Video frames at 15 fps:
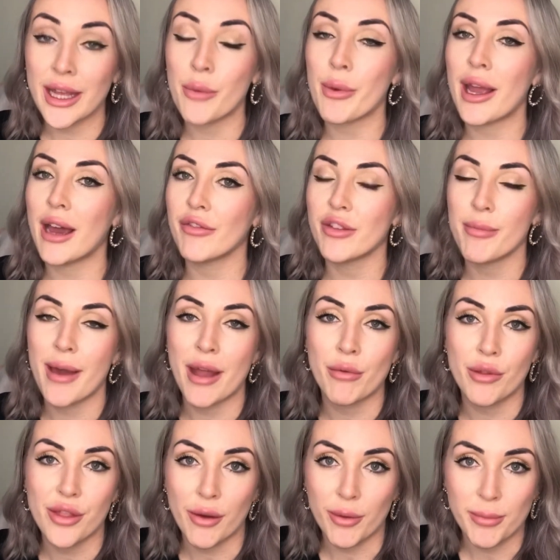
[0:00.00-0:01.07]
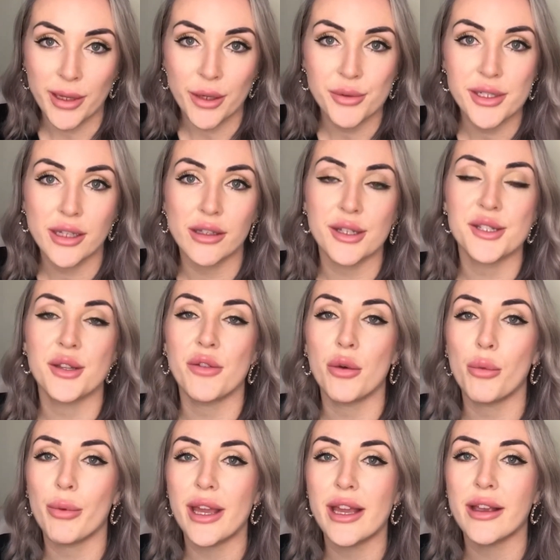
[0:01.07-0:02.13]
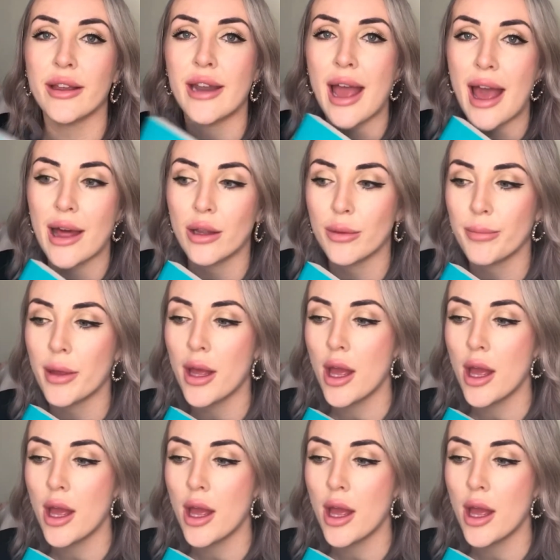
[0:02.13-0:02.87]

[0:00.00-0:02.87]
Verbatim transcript: We have to parent therapeutically so that we can help